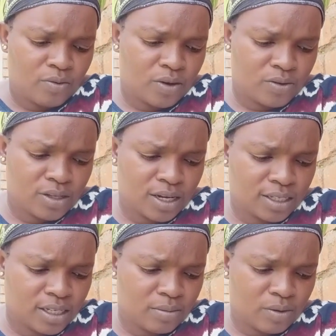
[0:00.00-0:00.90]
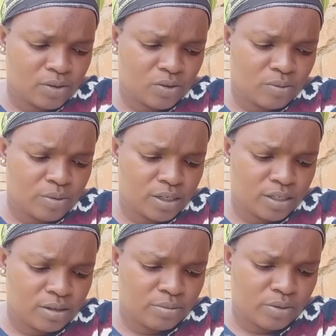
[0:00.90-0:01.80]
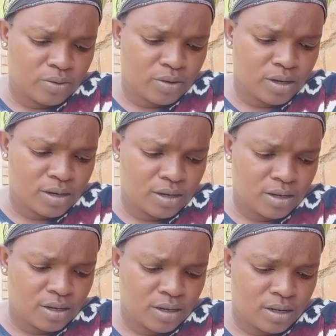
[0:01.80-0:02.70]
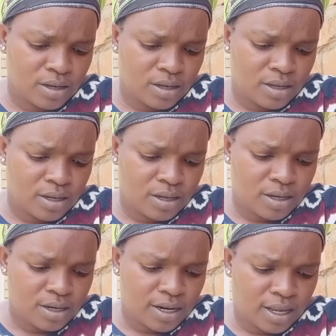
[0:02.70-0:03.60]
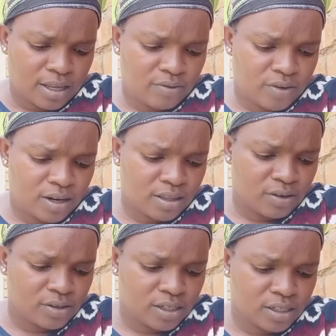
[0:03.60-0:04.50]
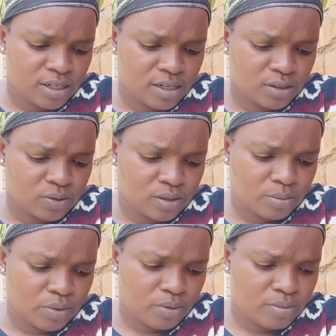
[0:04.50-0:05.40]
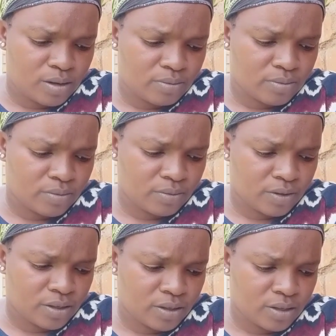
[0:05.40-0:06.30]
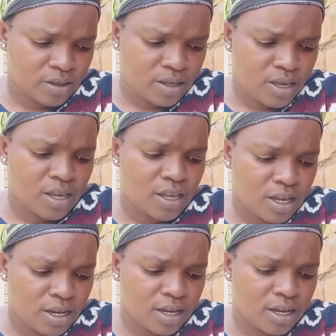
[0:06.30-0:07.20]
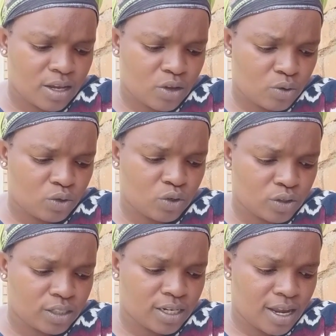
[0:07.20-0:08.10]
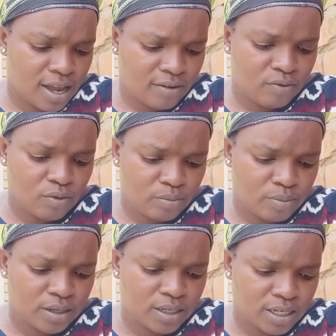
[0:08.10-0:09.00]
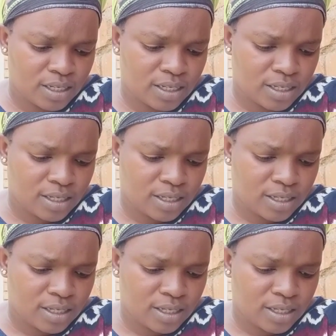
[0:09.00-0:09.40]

When was the last time I was completely broke? Like even a thousand shillings was a problem. Like you don't have completely.